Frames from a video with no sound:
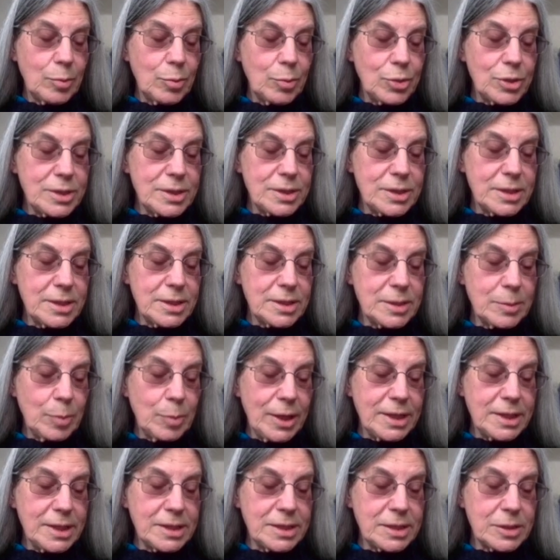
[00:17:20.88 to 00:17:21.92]
Prison is a
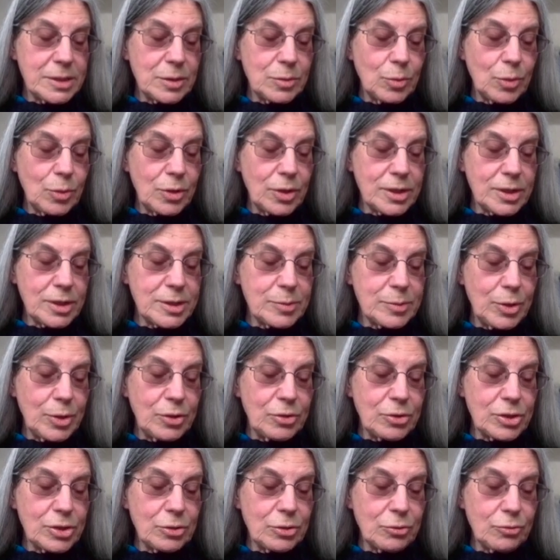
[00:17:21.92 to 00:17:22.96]
place where our
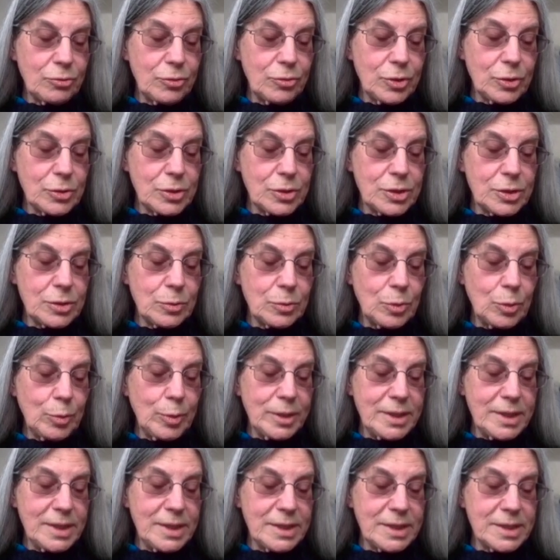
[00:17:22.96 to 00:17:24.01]
spiritual roots will be
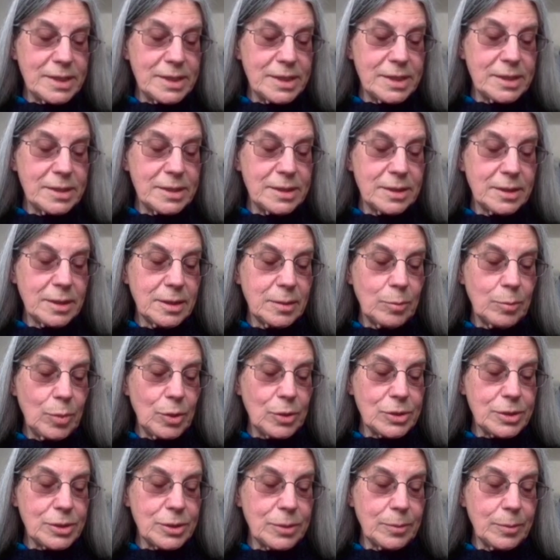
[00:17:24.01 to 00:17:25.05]
tested and
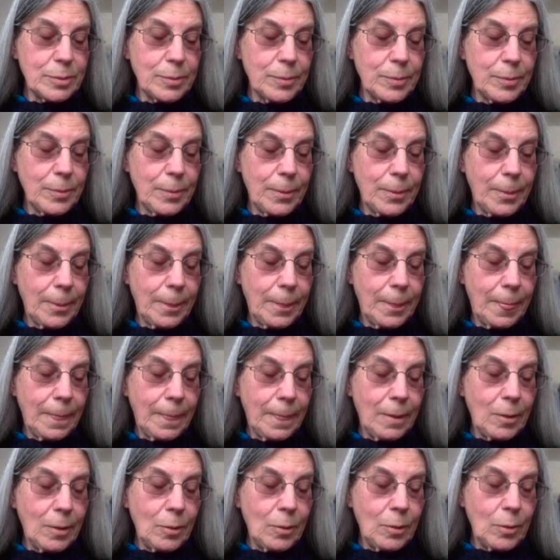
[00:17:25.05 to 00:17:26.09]
blossom,
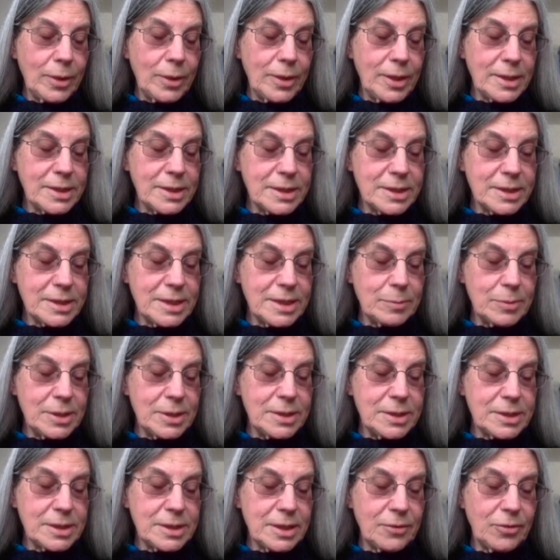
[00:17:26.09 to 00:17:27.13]
where that
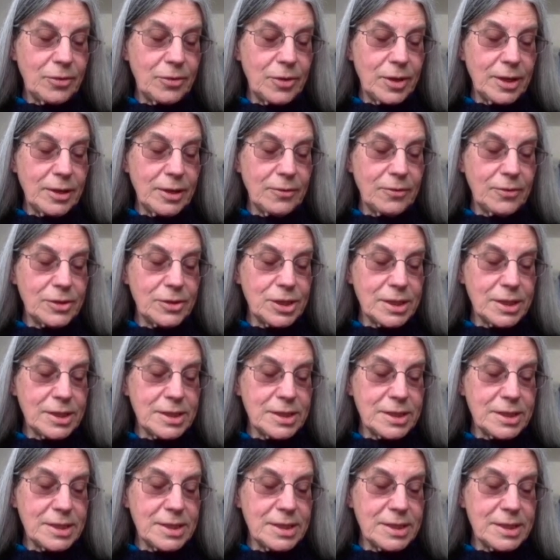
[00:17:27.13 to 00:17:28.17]
accepted suffering for
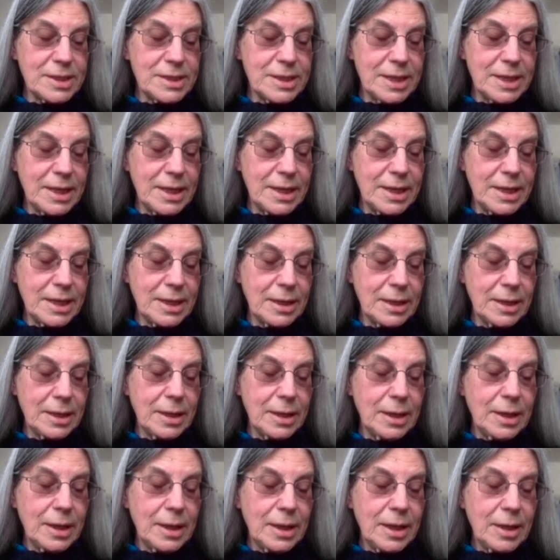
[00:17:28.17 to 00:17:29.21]
justice's sake
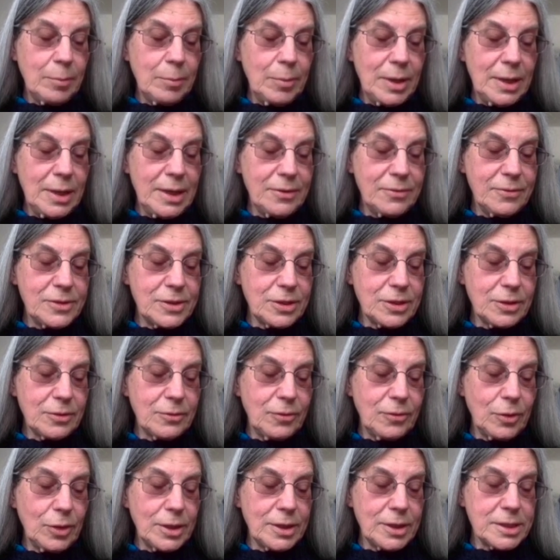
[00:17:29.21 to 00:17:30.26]
can be lived to the
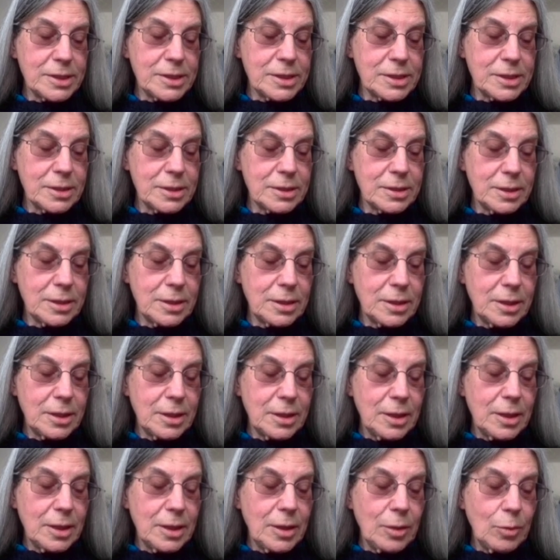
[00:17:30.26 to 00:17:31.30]
fullest,
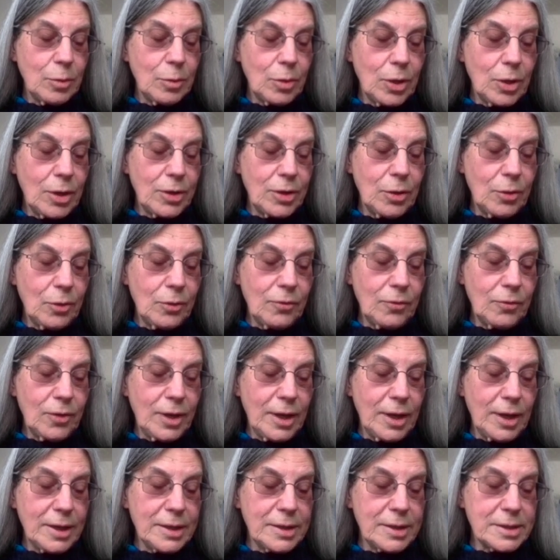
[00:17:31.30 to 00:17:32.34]
where our
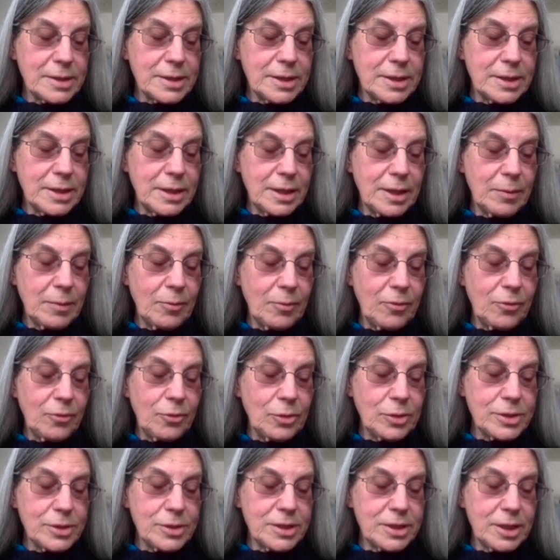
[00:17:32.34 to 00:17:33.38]
non-violence can come
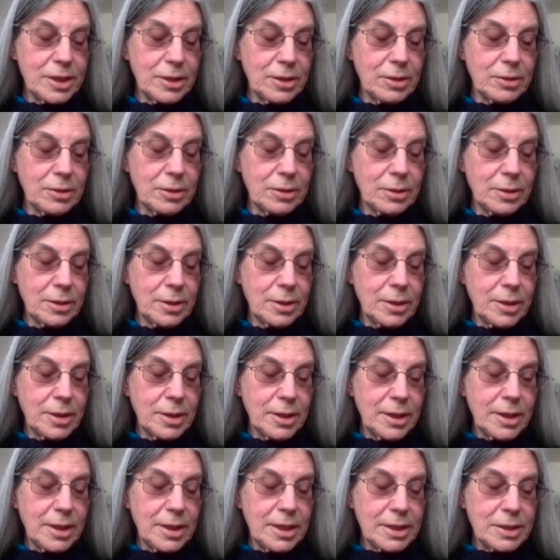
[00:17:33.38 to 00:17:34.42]
full circle
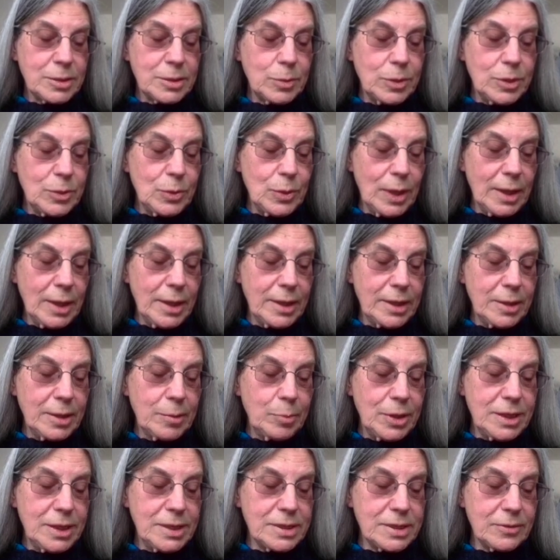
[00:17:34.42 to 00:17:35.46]
as we dwell in the
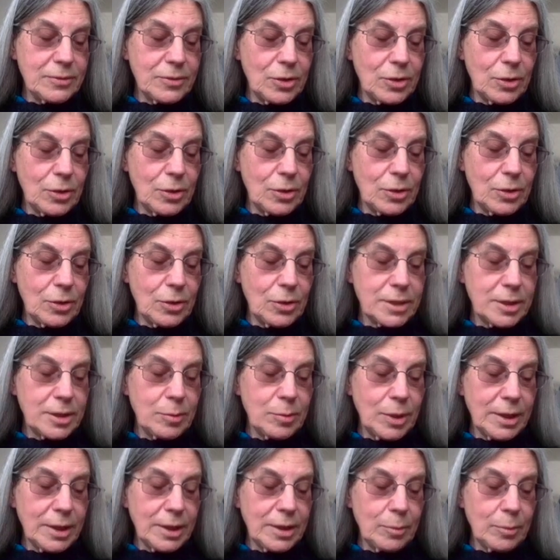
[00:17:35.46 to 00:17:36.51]
peace of God
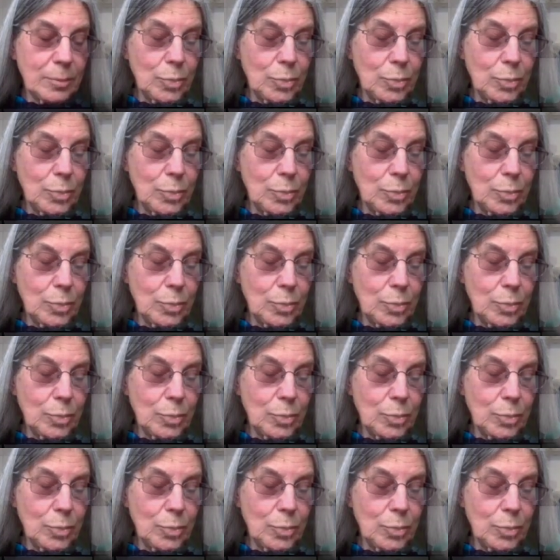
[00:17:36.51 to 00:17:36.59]
among the